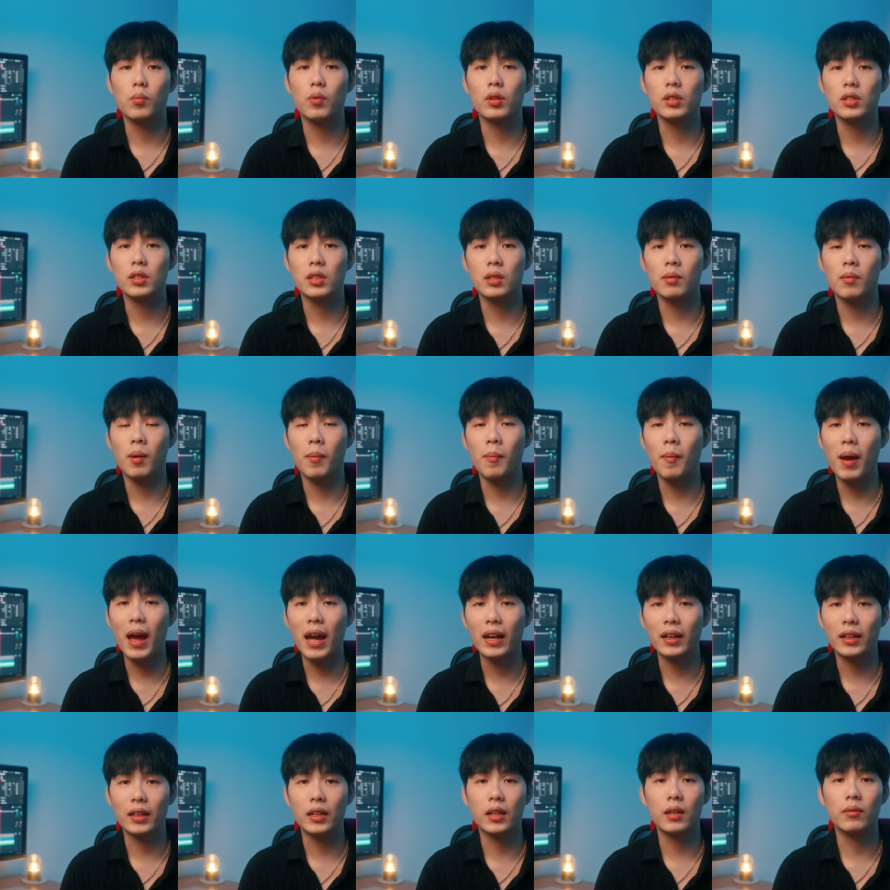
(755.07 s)
more
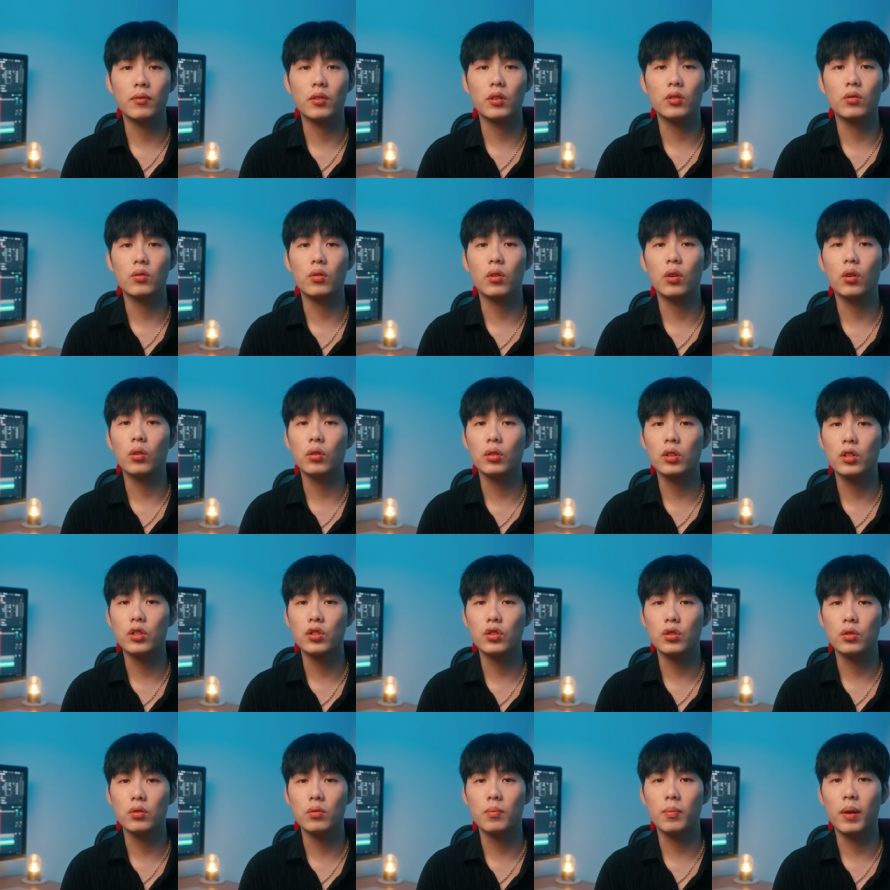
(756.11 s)
cinematic even you only
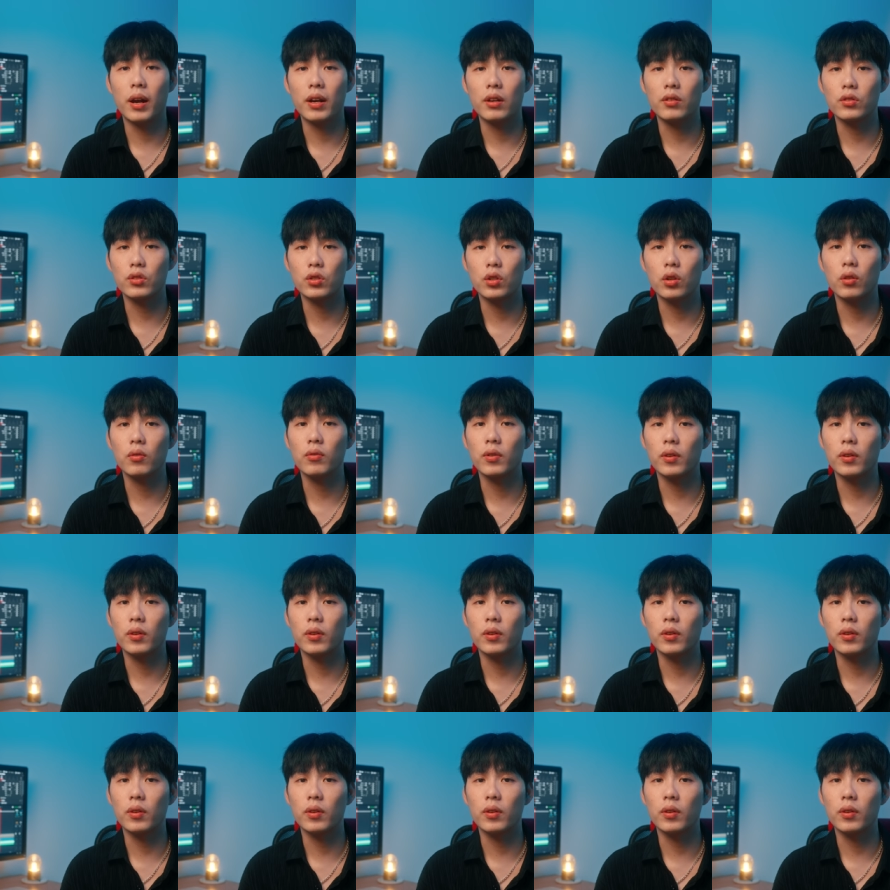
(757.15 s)
shoot by yourself